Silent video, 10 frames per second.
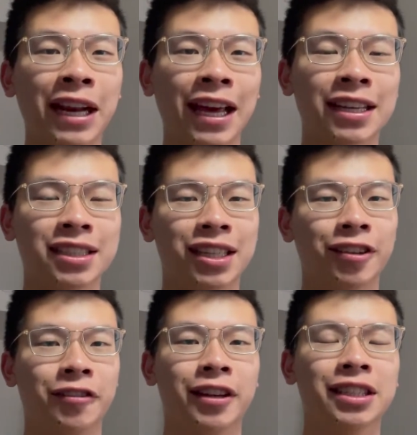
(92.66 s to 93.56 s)
has
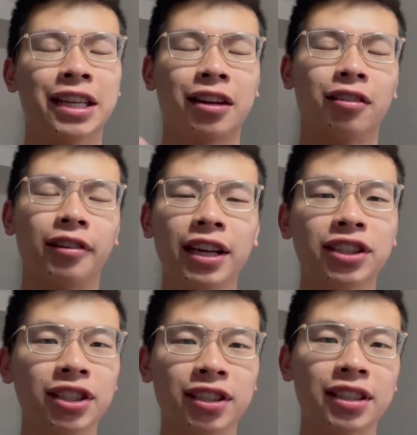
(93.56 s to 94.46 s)
different
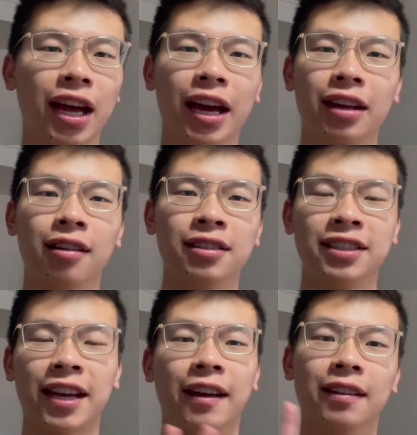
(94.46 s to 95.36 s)
decoration styles,
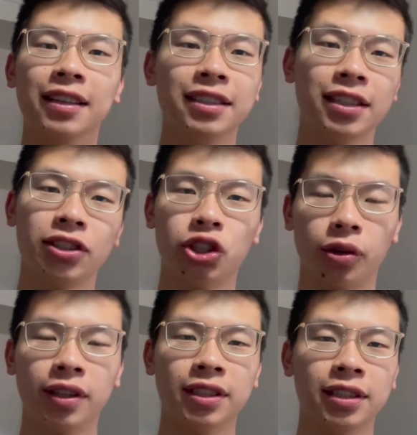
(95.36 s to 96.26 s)
stylistic
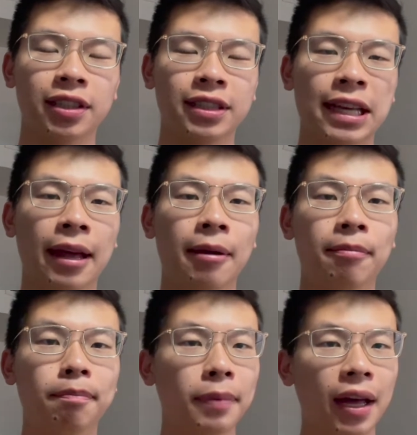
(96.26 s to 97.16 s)
choices,
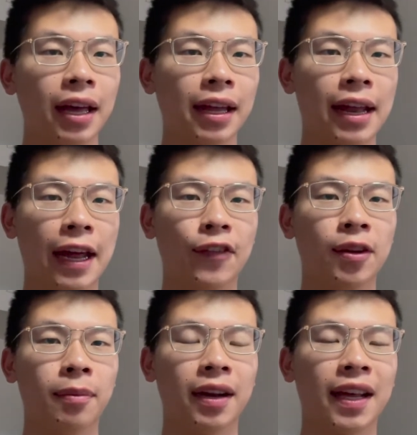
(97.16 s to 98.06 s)
but
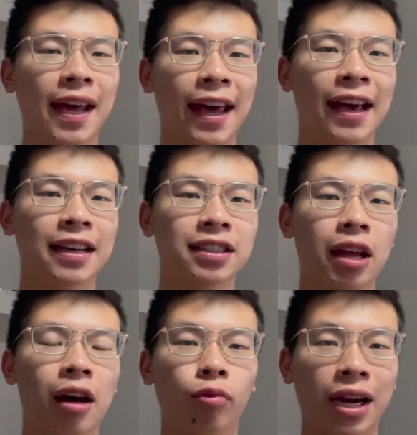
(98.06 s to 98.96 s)
everybody has
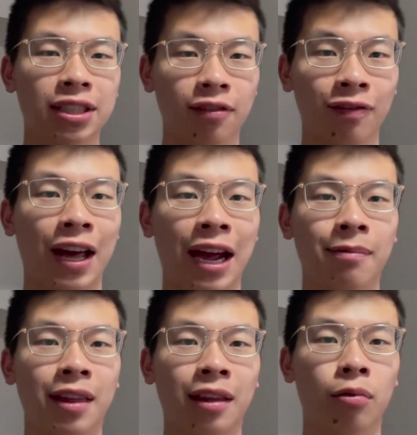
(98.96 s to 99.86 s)
a right vibe
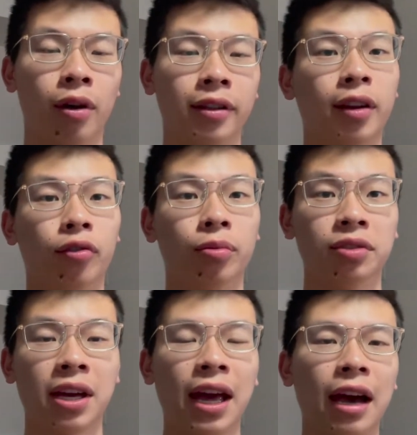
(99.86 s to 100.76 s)
that they want their room
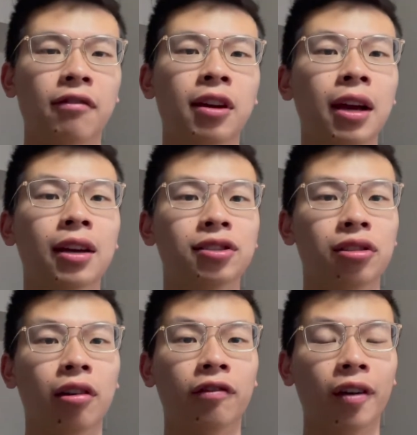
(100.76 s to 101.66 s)
to have.
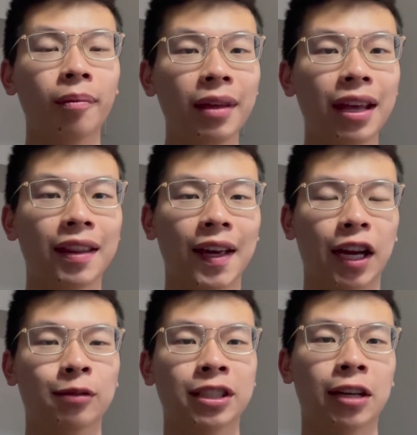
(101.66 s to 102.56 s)
So for me, that
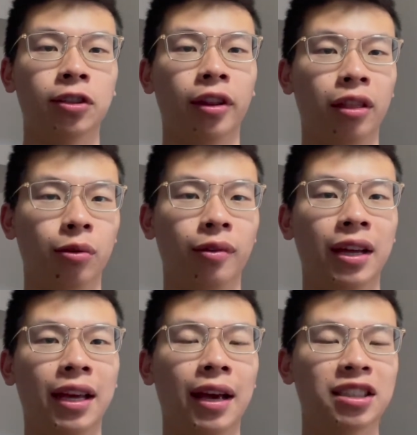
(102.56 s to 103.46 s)
comes down to
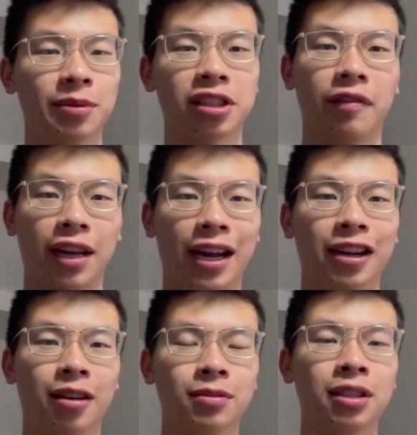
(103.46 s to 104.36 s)
three specific
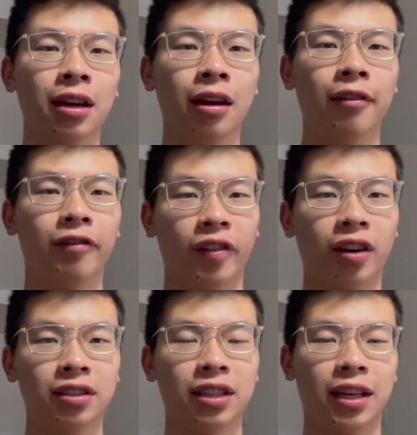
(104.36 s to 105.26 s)
items.
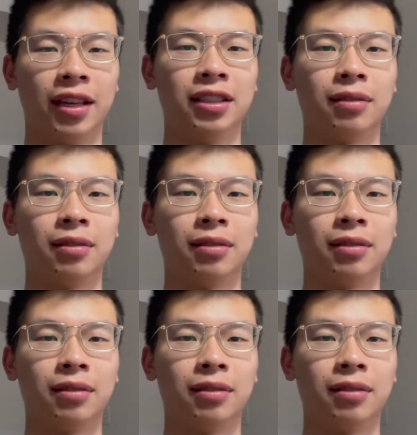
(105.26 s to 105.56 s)
First is